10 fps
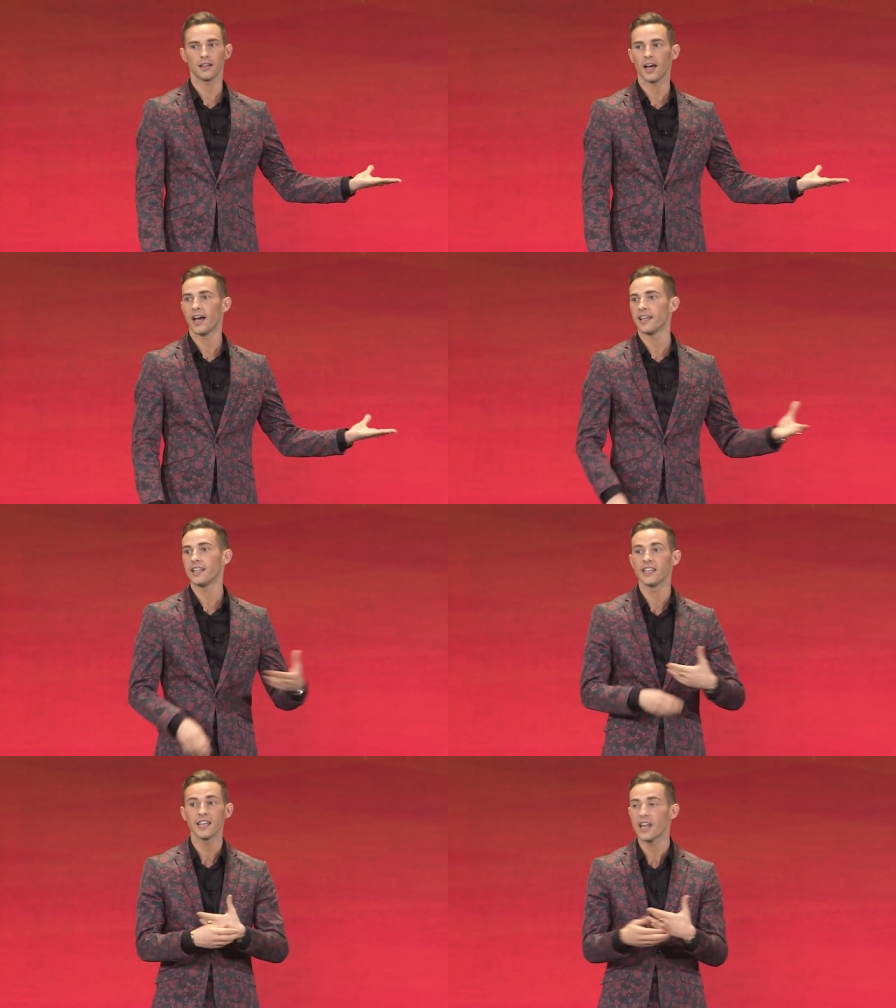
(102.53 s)
I
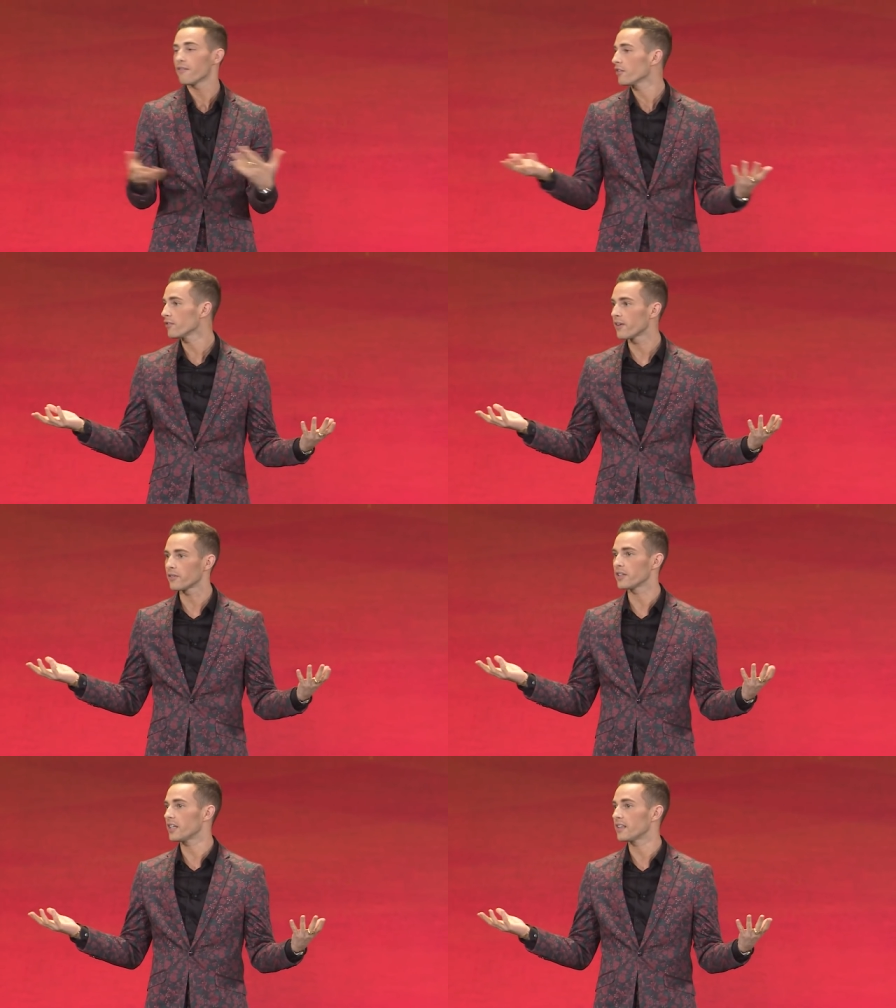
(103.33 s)
never
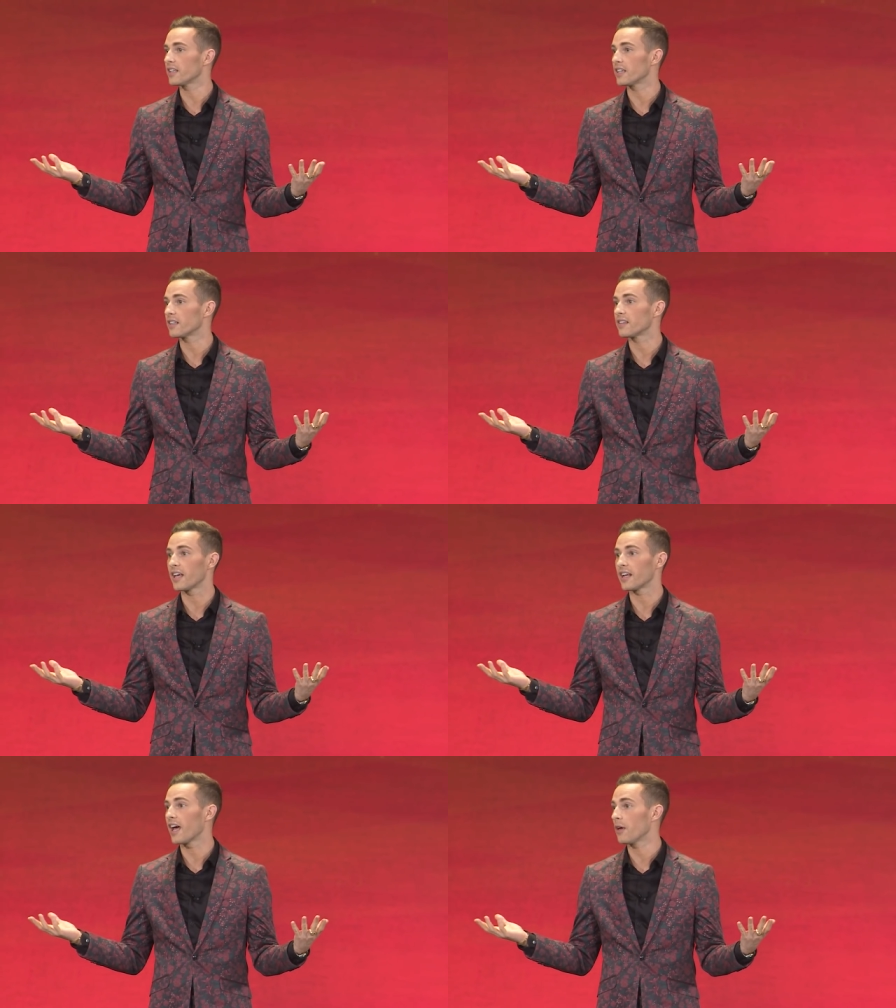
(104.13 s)
found anything
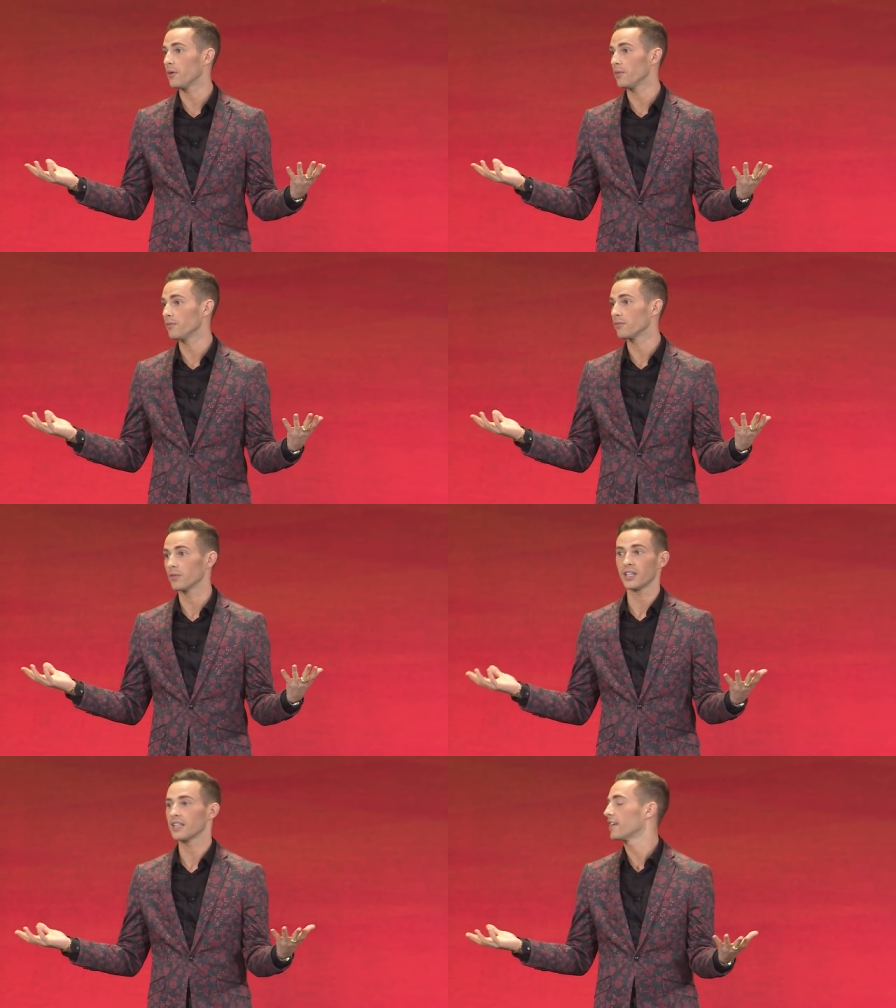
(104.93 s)
that I
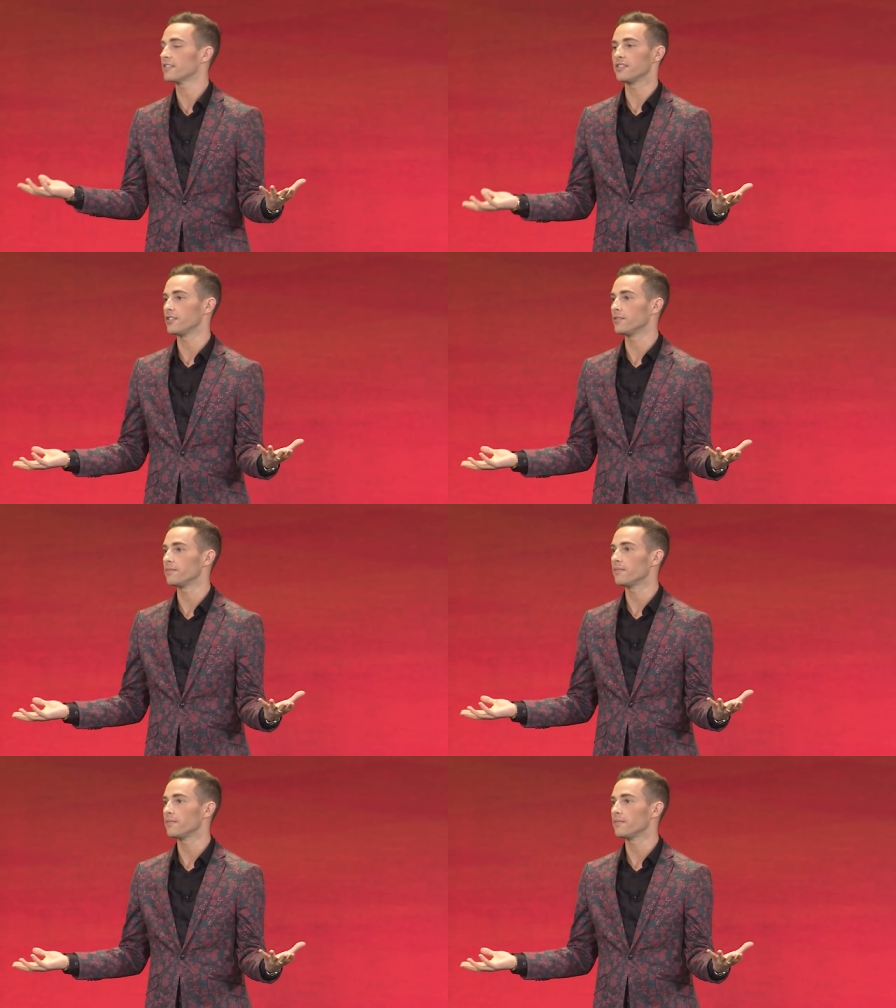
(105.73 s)
really liked to do.